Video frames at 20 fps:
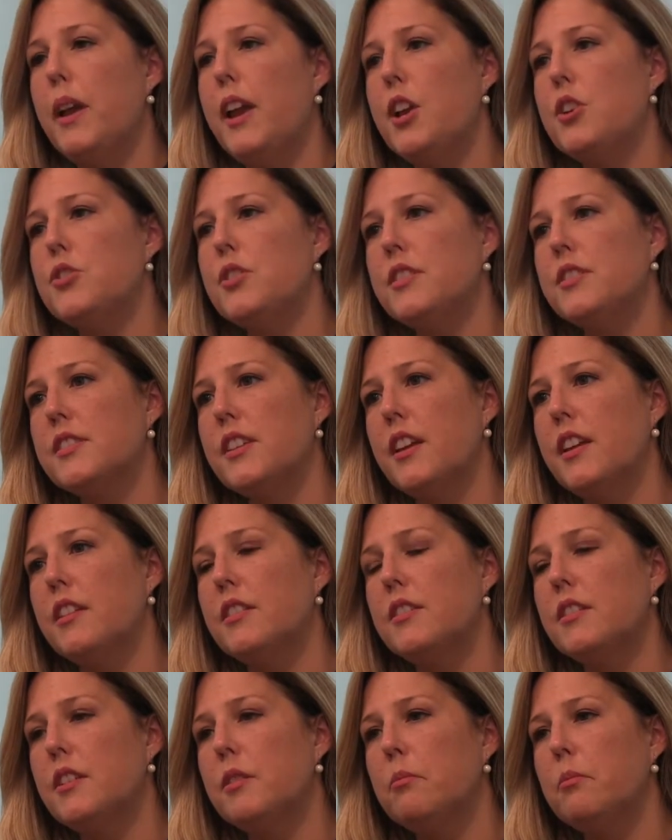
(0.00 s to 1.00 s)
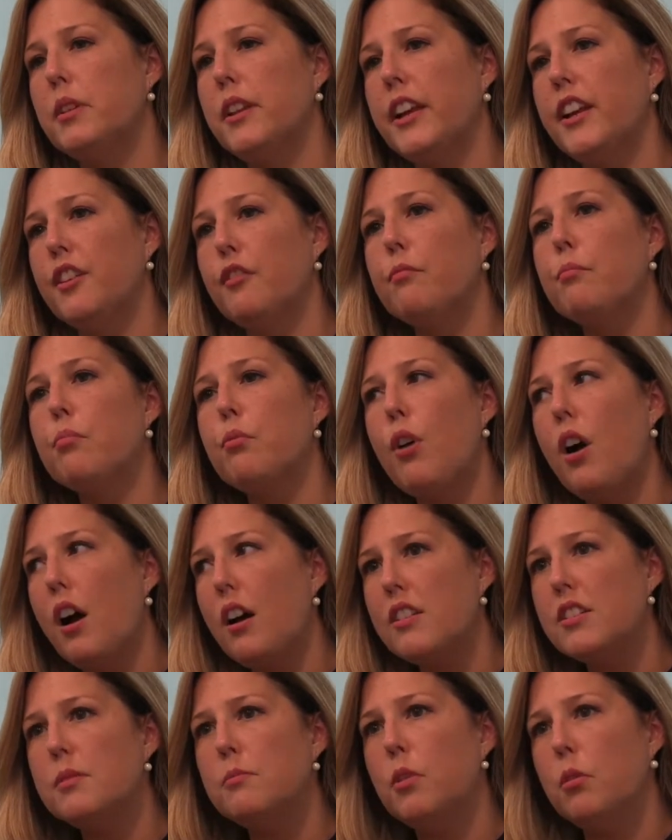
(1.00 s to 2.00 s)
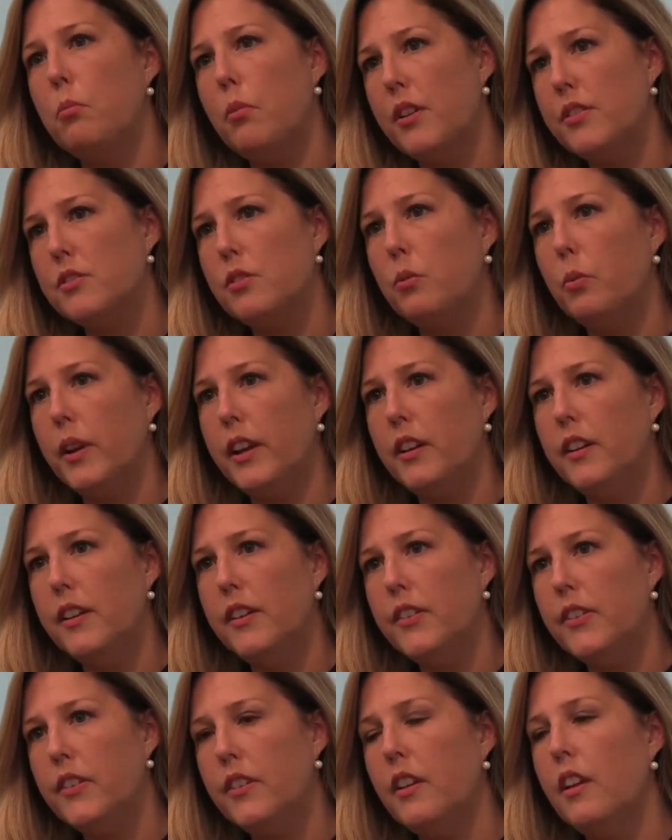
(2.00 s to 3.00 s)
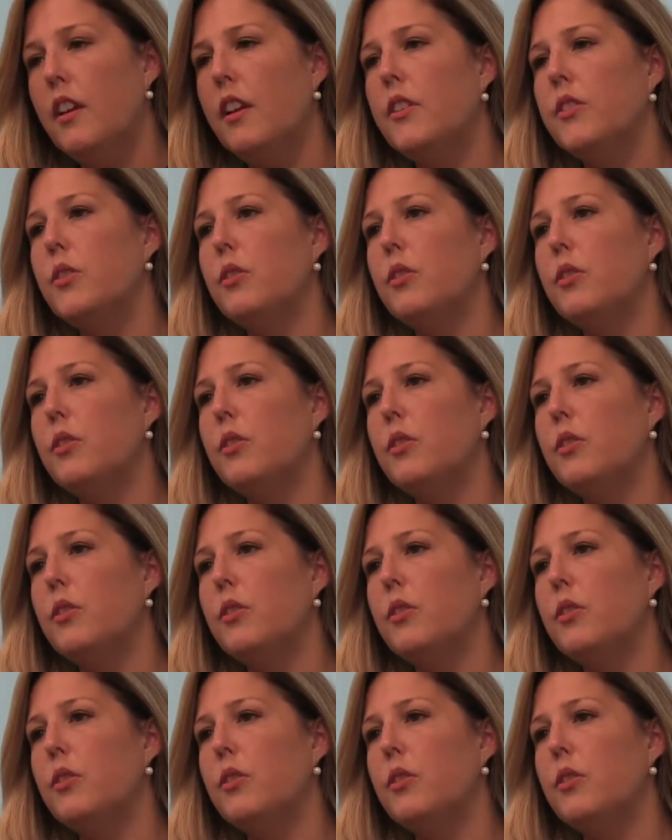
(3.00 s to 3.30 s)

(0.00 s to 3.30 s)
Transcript: patients can complain of proximal muscle weakness,